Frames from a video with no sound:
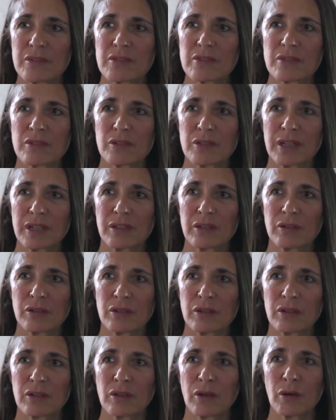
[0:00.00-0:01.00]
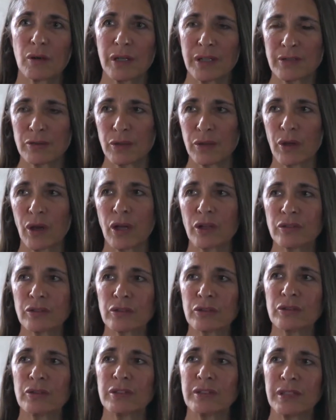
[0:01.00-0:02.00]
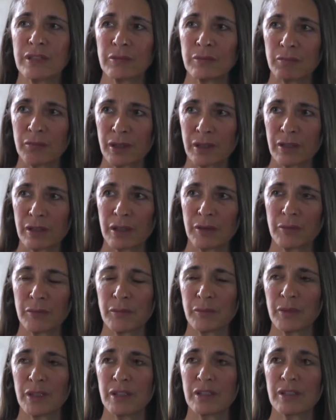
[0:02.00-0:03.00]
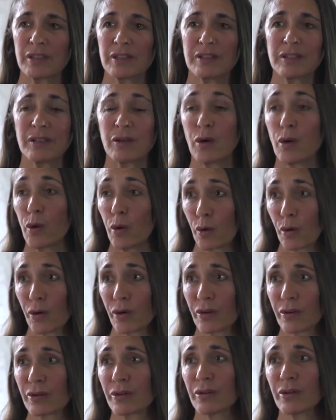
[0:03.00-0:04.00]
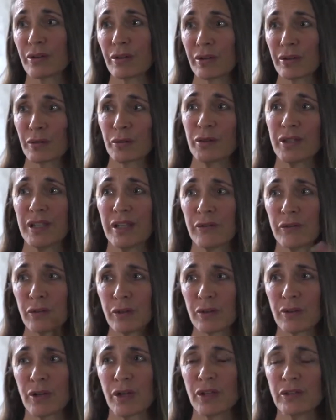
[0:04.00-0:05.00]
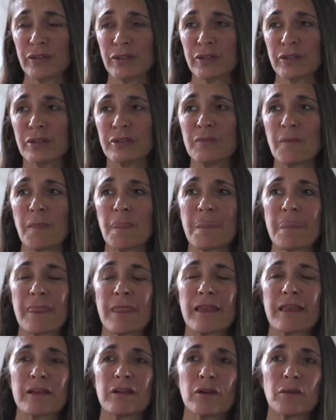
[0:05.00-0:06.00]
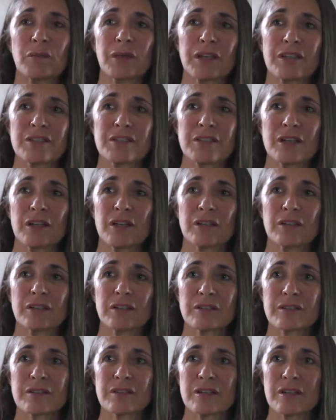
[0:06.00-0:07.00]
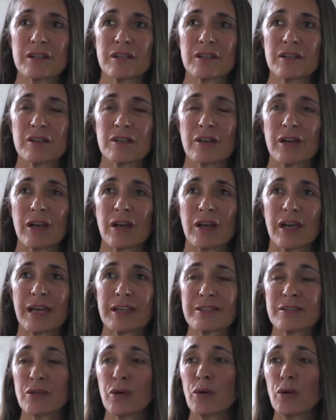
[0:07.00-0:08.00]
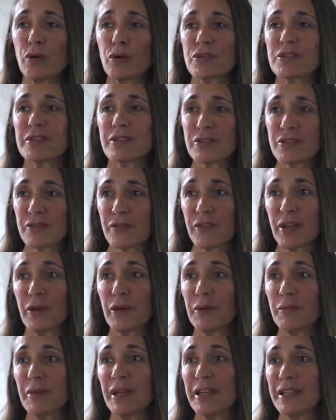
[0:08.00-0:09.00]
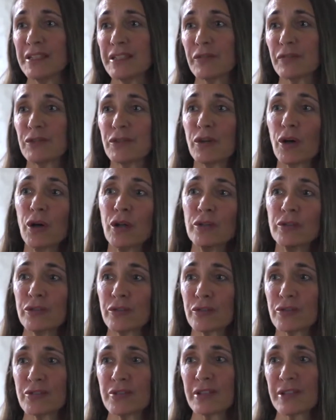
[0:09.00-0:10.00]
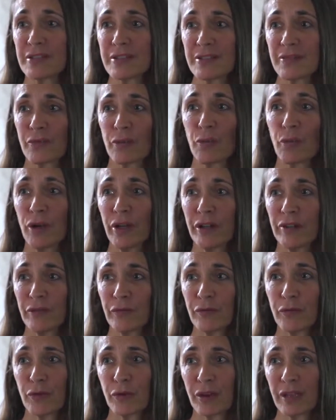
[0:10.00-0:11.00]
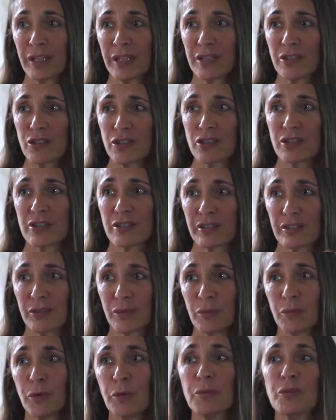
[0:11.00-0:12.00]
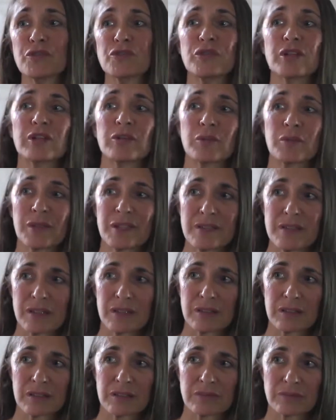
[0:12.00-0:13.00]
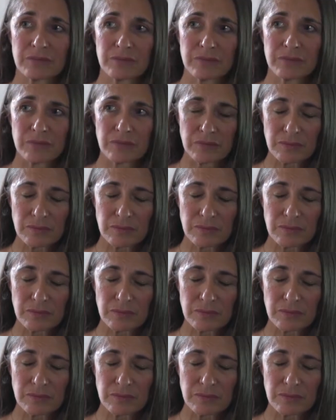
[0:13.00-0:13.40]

so that you can go into an alter and then become the whore or whatever alter, you know, because there's uh, as the horse, there's very many different alters. There's one for each, you know, perpetrator, basically. Right.